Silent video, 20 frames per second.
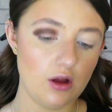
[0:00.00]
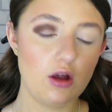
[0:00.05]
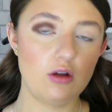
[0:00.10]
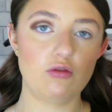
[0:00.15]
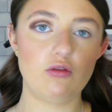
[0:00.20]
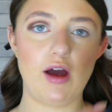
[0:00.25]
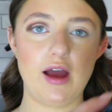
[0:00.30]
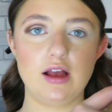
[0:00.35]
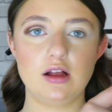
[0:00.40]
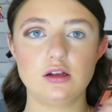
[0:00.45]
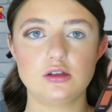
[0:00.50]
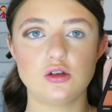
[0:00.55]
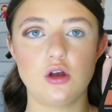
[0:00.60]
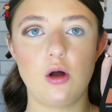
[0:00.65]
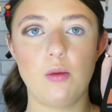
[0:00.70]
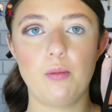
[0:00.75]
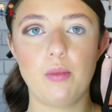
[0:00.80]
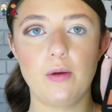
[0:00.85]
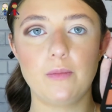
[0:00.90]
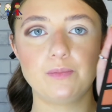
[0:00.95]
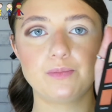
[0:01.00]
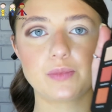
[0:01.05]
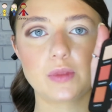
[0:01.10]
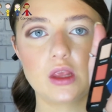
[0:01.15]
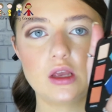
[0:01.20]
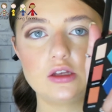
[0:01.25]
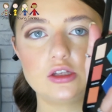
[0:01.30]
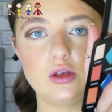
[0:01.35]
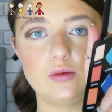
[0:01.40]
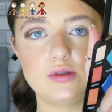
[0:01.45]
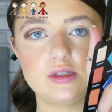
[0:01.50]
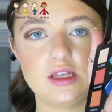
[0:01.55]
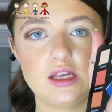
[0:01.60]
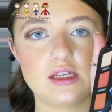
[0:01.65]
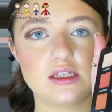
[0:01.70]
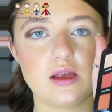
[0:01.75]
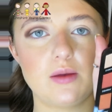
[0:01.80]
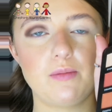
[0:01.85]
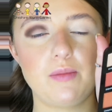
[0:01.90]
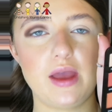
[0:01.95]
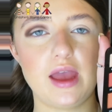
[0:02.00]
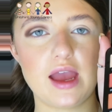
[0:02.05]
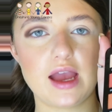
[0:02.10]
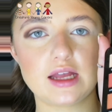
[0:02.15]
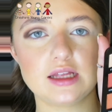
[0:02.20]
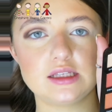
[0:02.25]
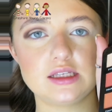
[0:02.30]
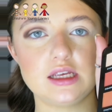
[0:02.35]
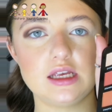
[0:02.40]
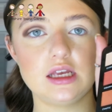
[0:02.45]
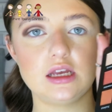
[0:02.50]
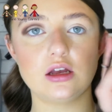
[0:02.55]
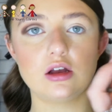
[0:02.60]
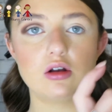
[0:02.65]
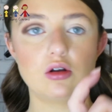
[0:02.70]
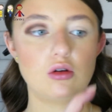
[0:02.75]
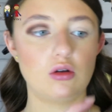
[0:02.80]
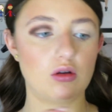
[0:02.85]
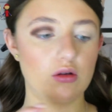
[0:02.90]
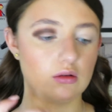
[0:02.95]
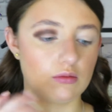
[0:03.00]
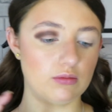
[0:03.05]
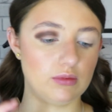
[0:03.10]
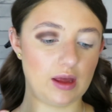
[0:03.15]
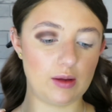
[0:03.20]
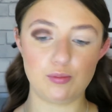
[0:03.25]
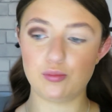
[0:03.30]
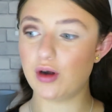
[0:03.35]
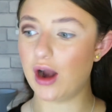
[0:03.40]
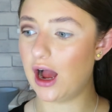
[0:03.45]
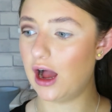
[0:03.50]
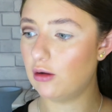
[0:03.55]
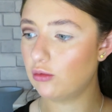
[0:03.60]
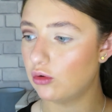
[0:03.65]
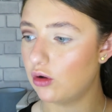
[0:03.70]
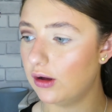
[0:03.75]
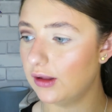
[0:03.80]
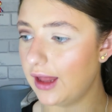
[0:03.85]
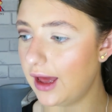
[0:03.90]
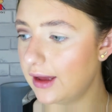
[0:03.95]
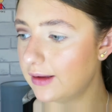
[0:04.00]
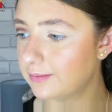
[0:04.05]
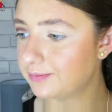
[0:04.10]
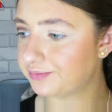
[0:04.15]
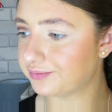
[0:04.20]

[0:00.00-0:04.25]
Riled Up. So it's this burgundy like brown colour.